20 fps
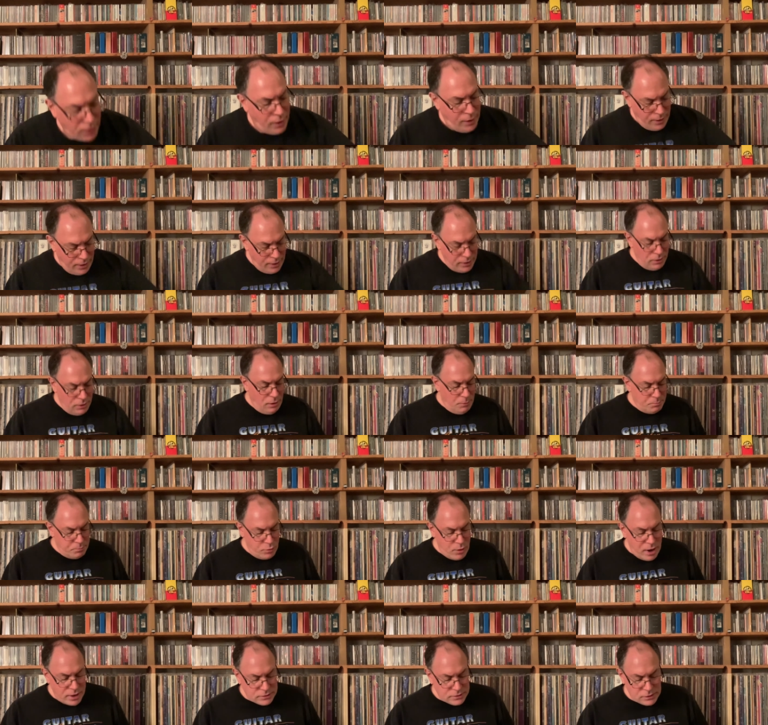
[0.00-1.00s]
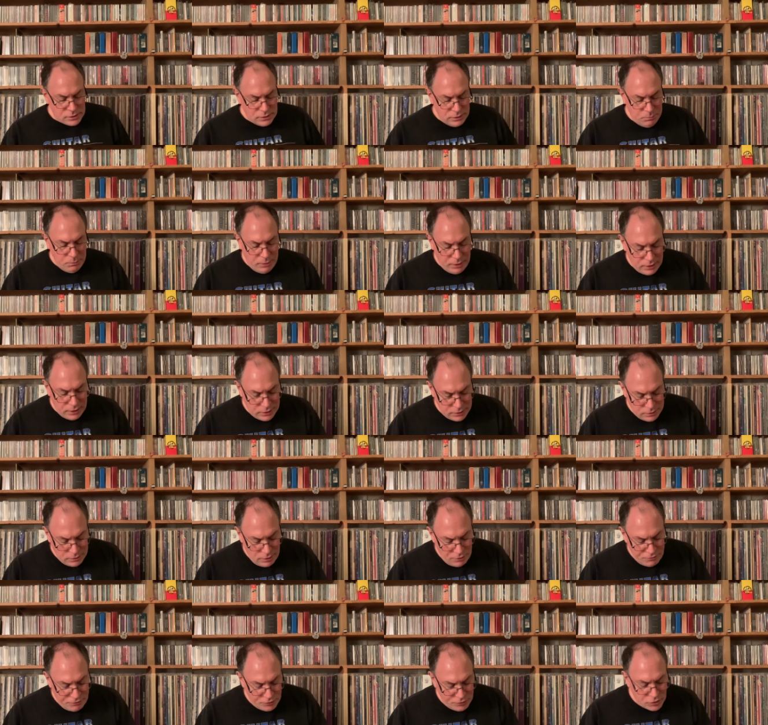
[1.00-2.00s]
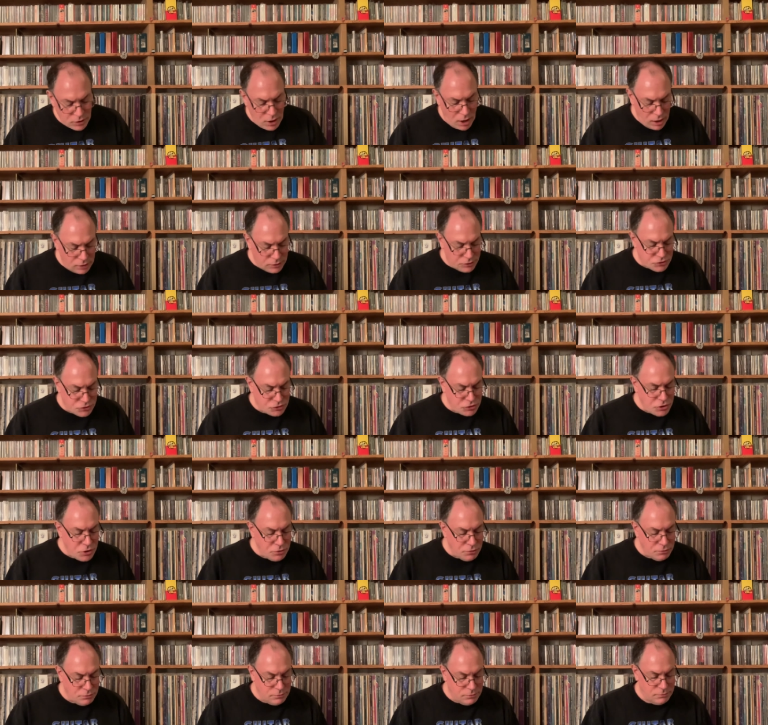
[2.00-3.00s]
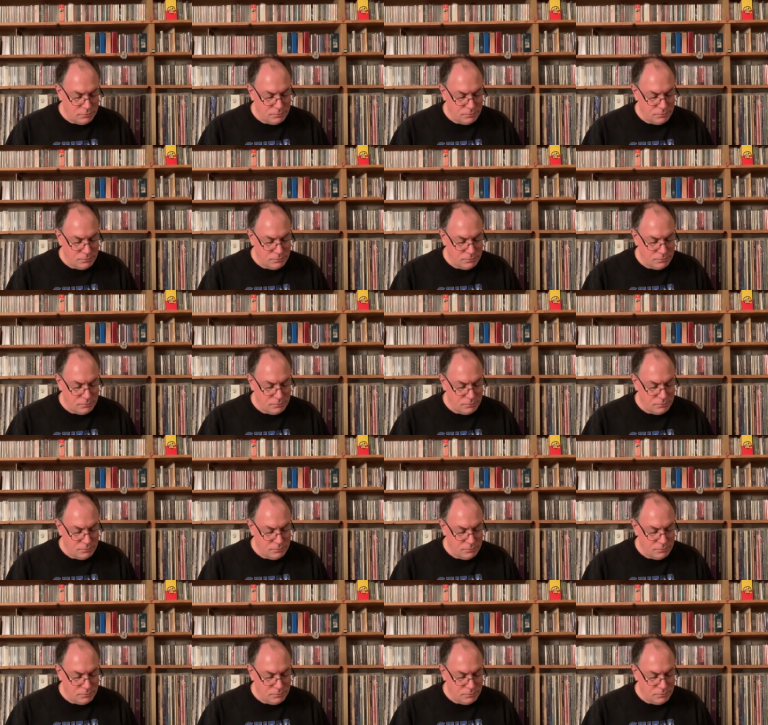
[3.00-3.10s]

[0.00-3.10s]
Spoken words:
and practically made it a Phil Collins tune.